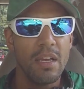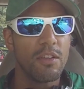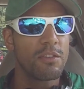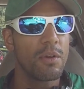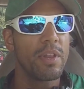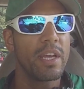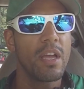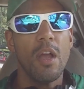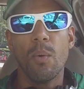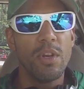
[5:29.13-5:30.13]
So like
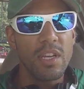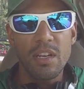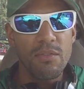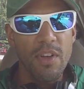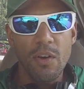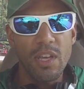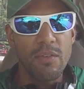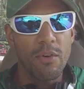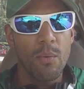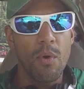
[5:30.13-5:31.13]
when you get a Velke
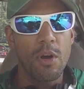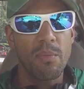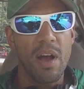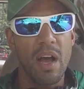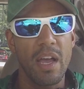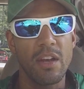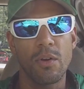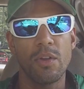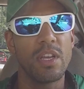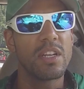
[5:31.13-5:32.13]
for a walk behind,
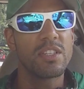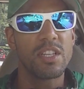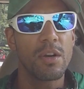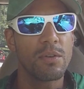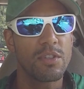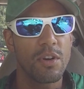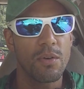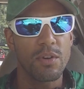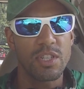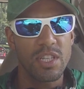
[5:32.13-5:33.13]
or you get a zero
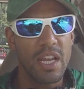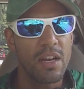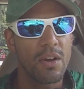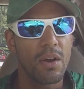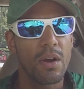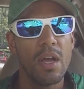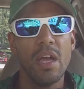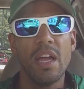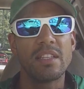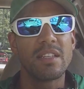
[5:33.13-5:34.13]
turn or a stander,
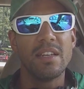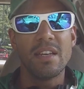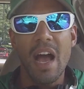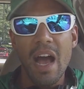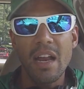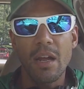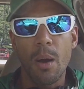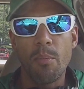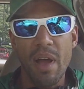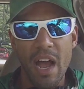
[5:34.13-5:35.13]
it's not
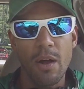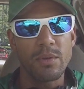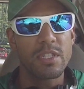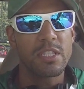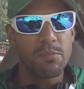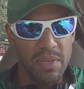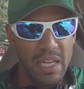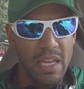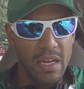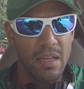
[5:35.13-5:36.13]
about
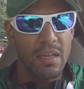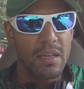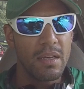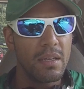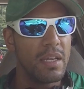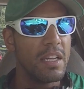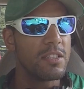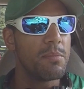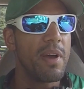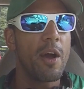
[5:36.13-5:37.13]
speed.
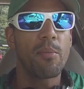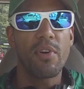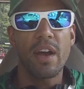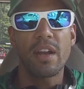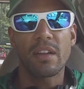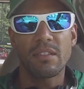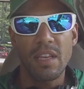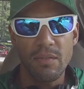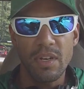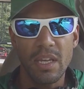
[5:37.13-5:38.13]
It's about
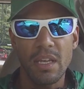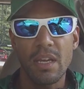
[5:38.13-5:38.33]
productivity.